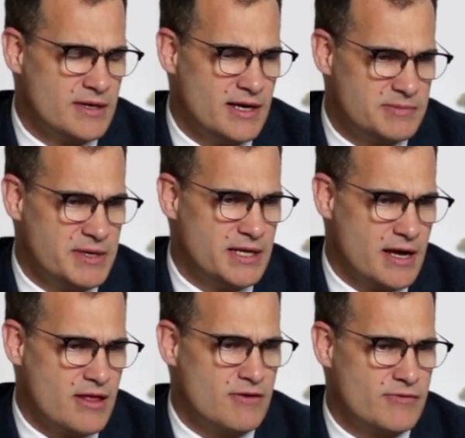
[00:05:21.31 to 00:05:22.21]
has been
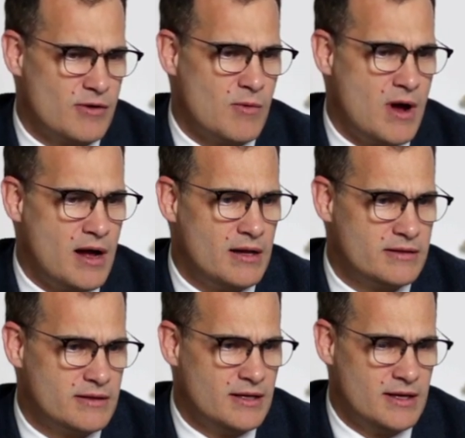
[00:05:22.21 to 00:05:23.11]
together for a
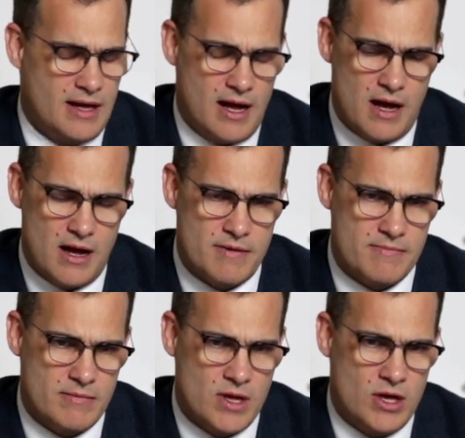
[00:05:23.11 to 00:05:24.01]
while,
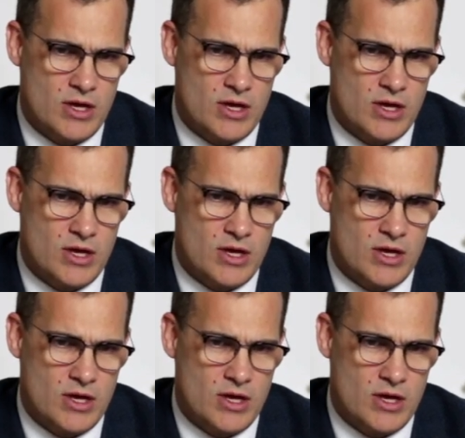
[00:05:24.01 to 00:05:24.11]
um,